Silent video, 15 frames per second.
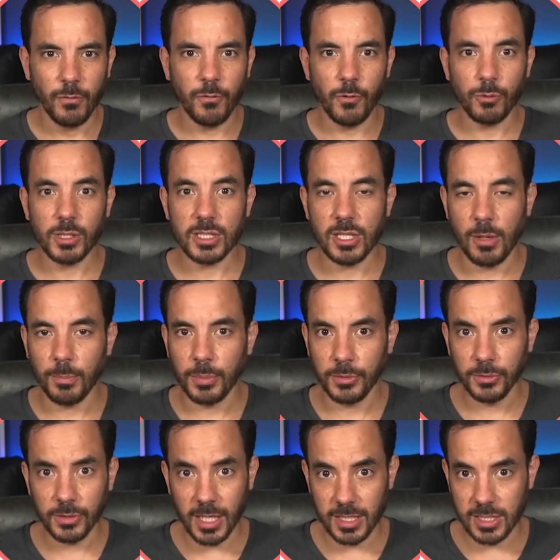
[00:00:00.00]
For
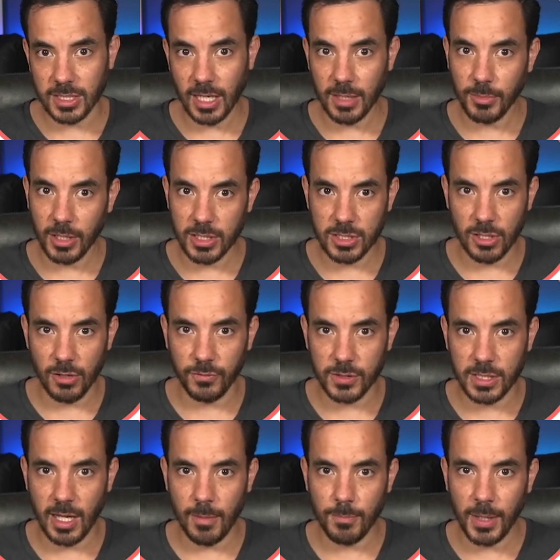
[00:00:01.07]
example, let's say my
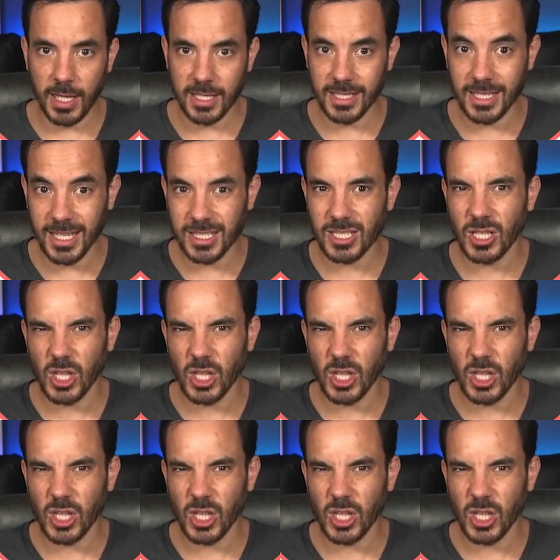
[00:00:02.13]
sofas campaign gets